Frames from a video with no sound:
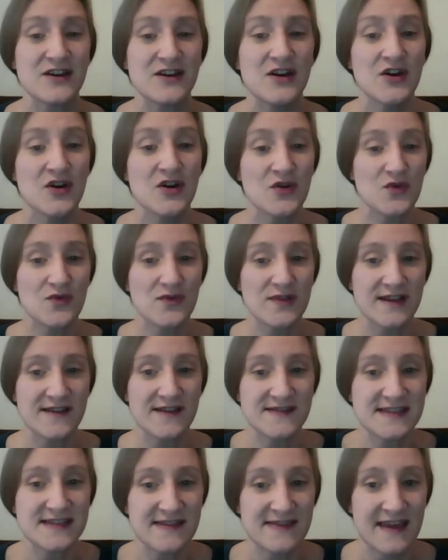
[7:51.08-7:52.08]
like
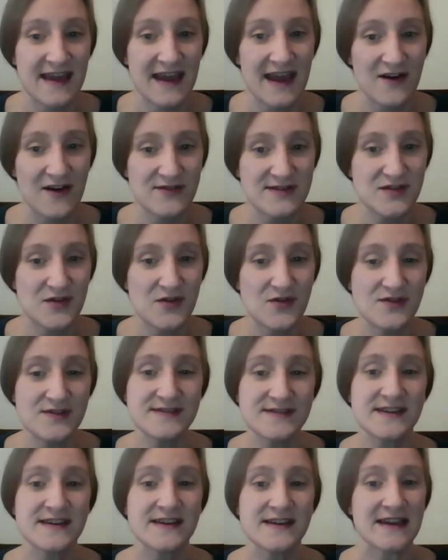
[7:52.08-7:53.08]
who lives in the
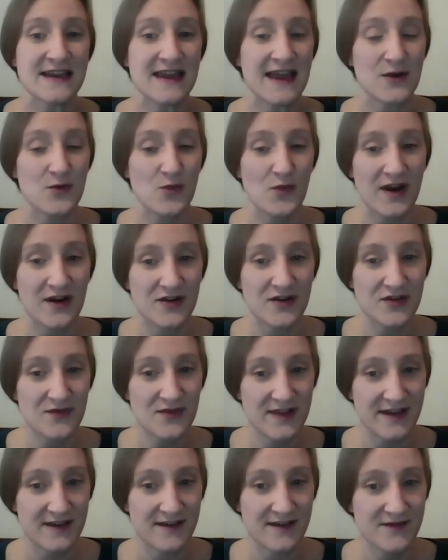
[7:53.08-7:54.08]
household and
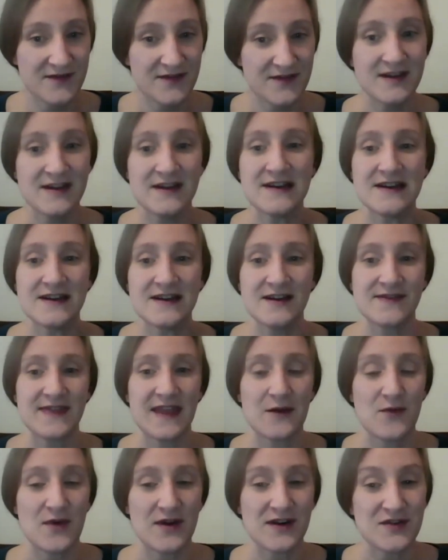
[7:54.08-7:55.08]
where you live.
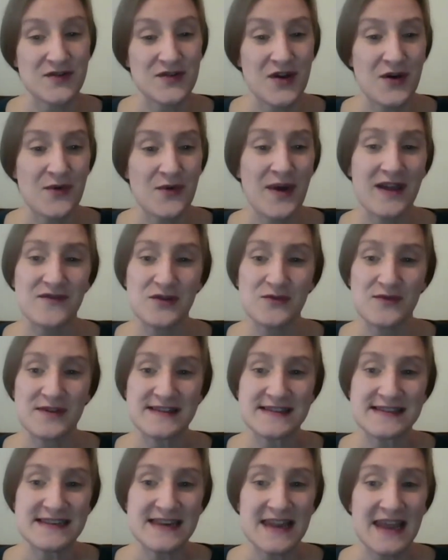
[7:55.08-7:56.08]
They want to
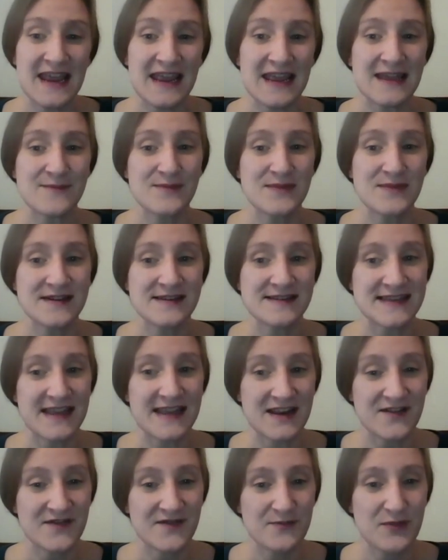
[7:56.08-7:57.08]
know everyone's name,
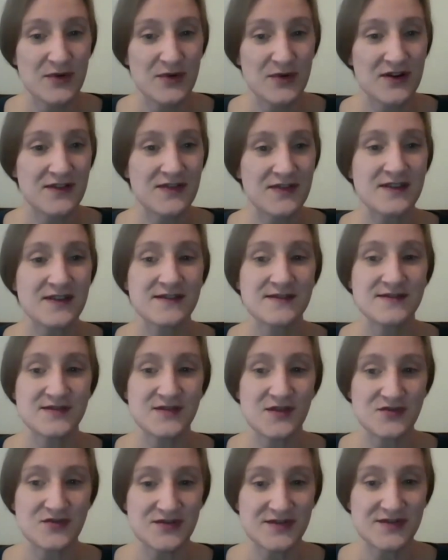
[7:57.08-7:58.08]
date of birth,
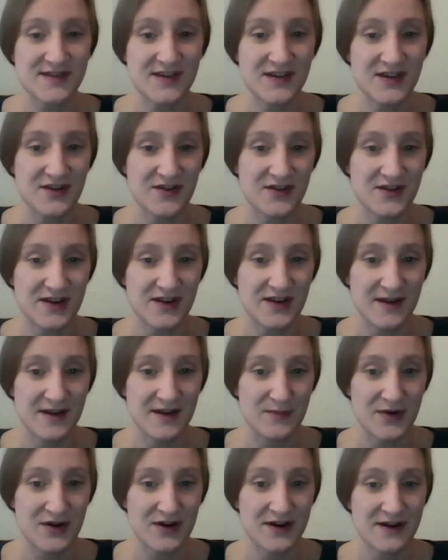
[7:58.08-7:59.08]
social security
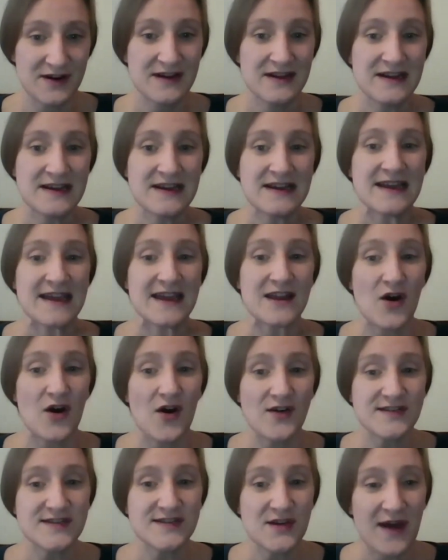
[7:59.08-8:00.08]
number. It
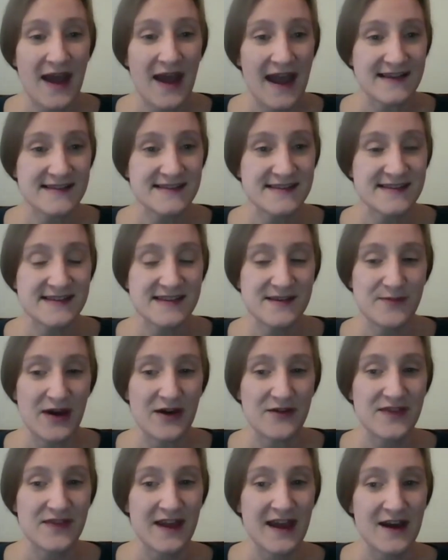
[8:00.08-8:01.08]
also asks
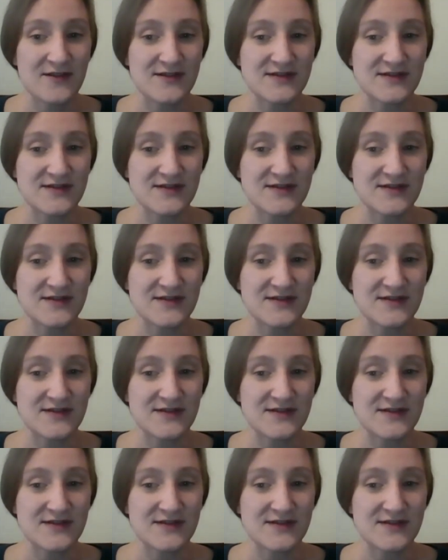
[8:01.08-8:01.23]
about the